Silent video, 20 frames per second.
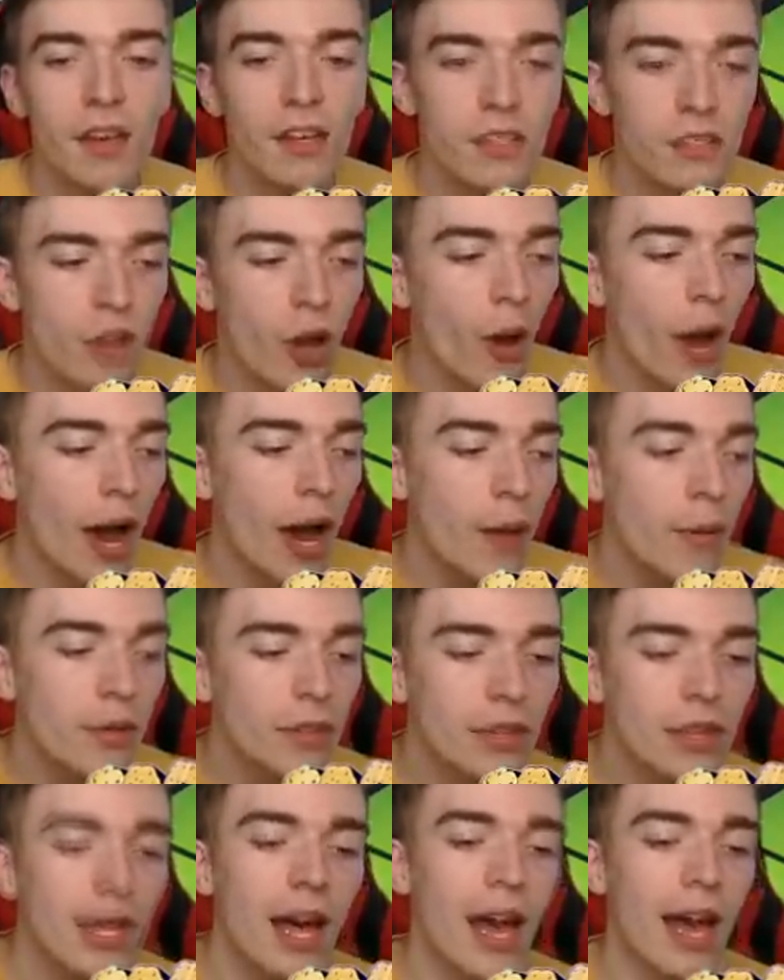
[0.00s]
So I
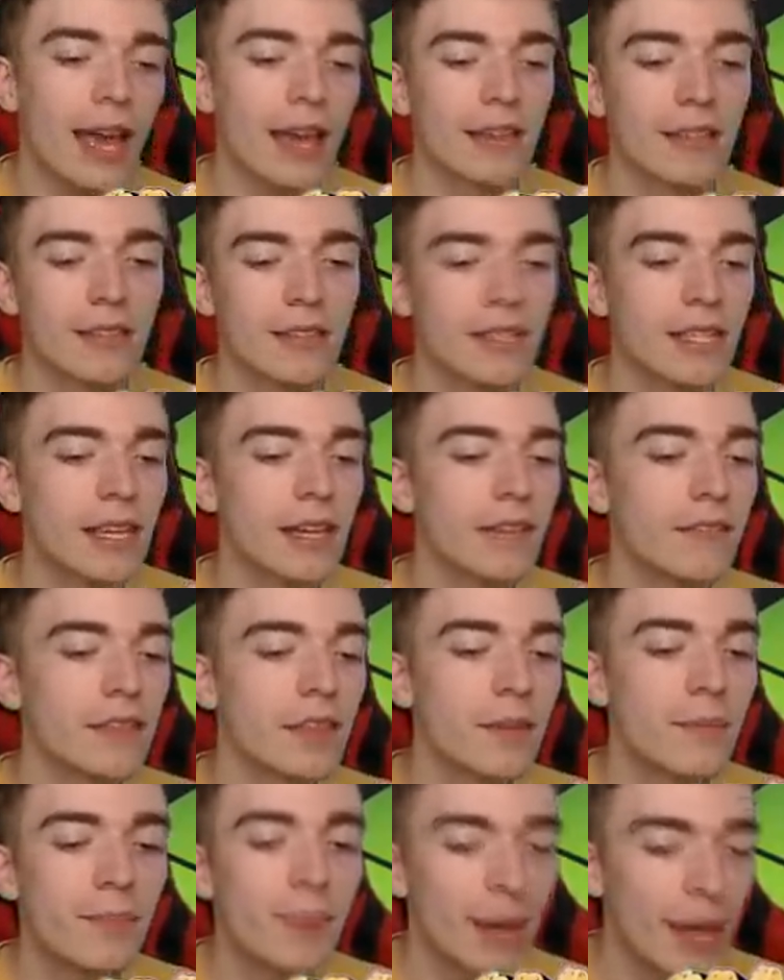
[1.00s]
would like to give
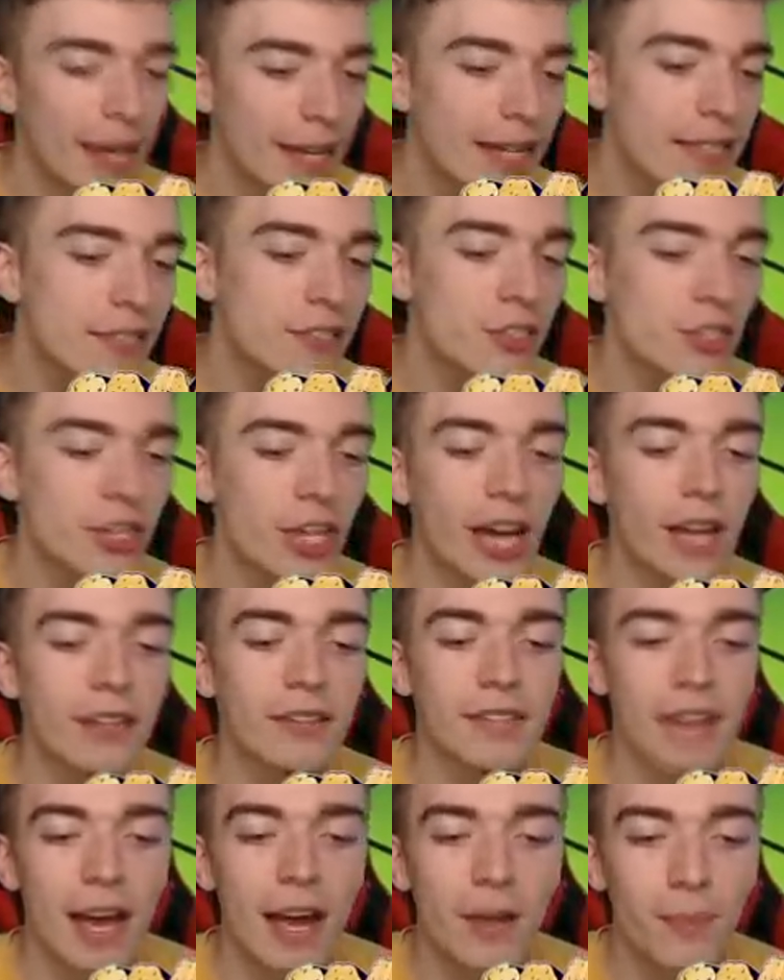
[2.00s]
the biggest
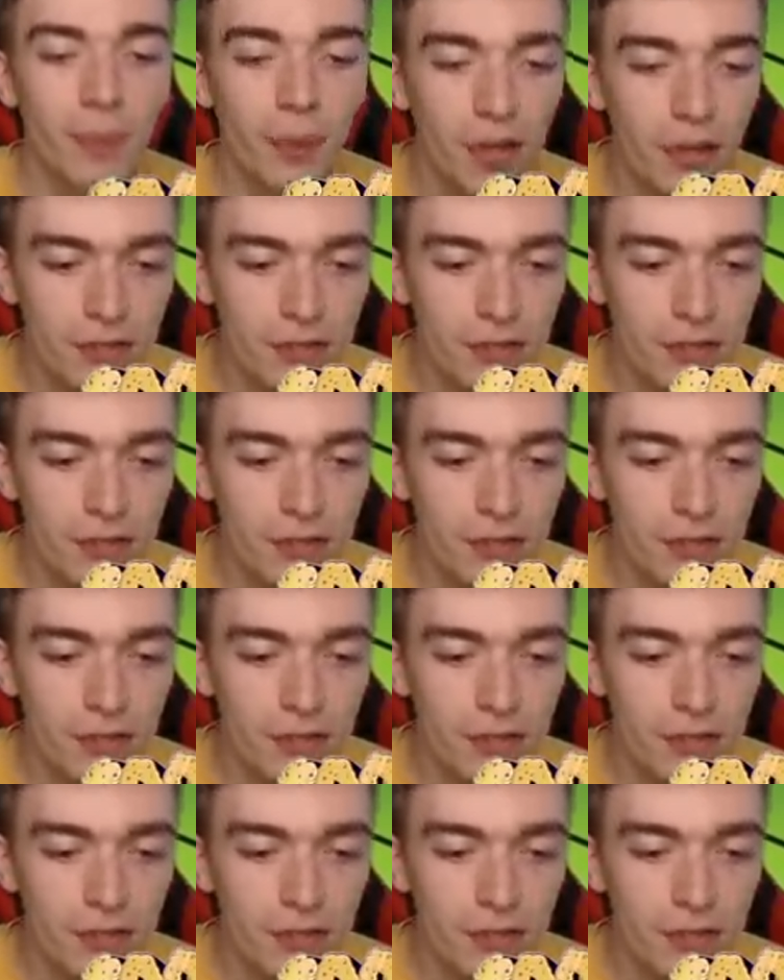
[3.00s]
shout out